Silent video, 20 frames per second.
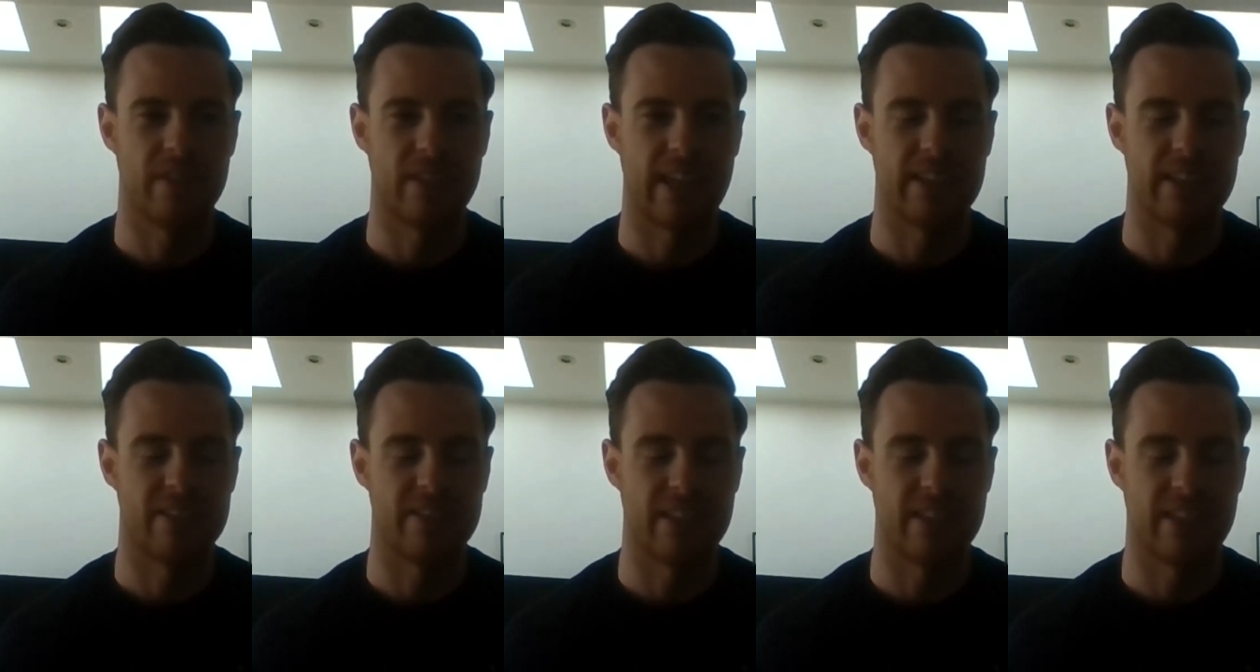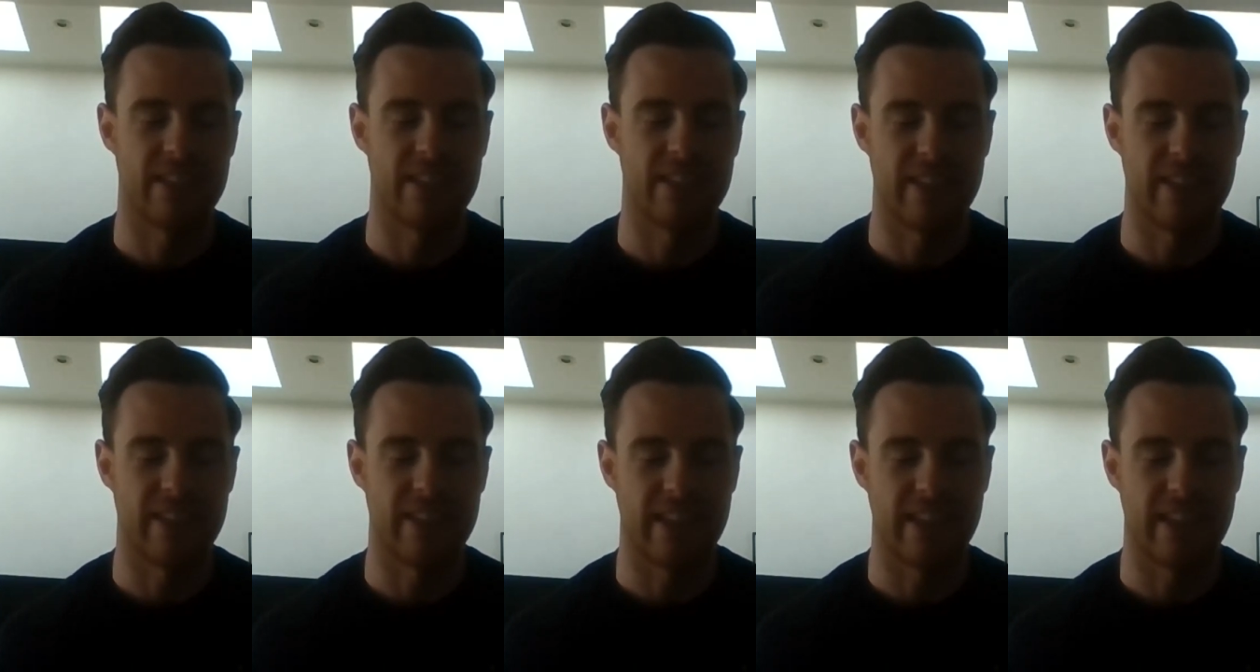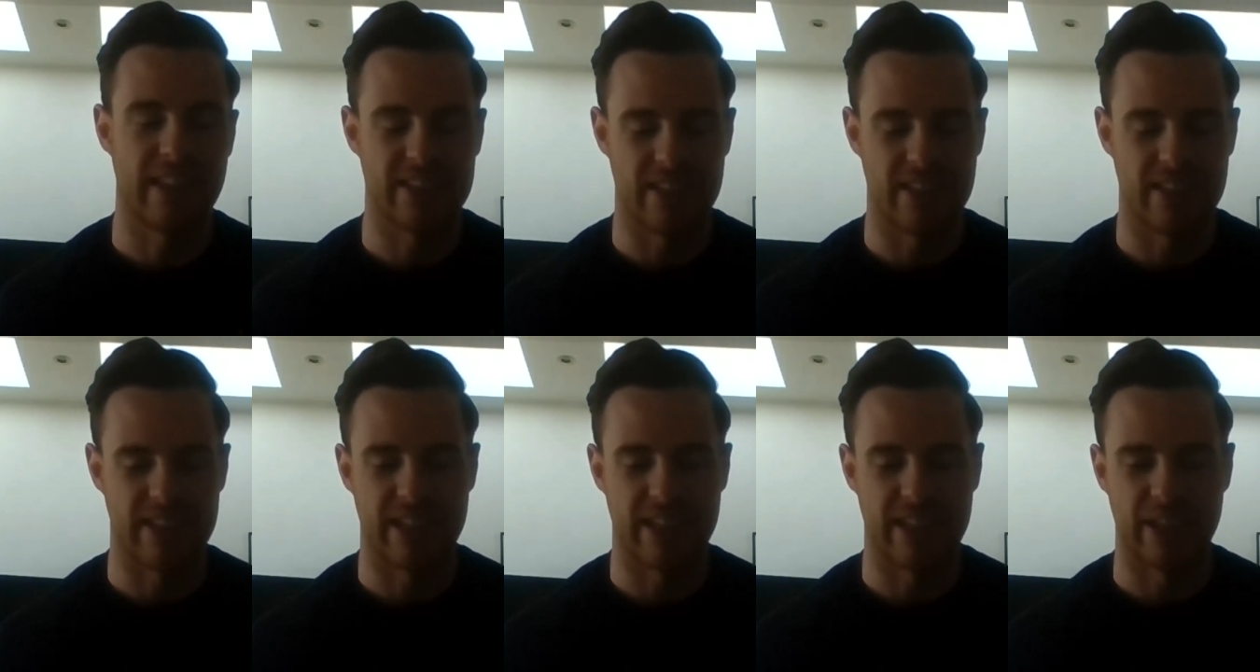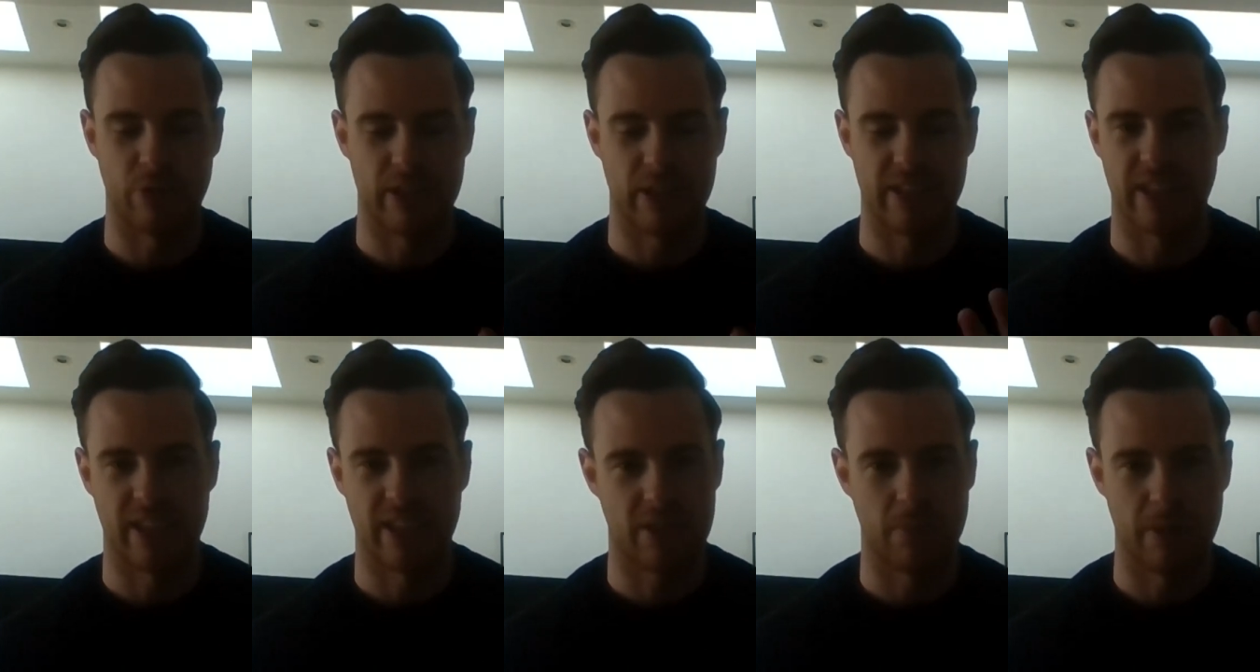as there's an increase in customer
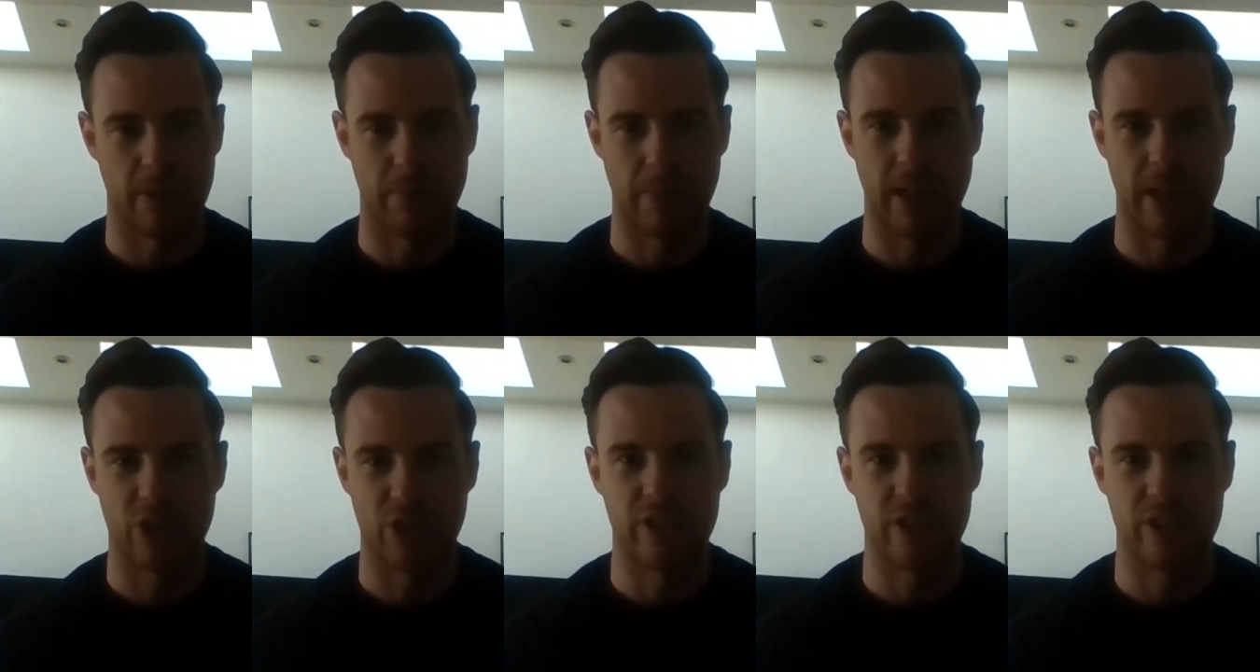purchases,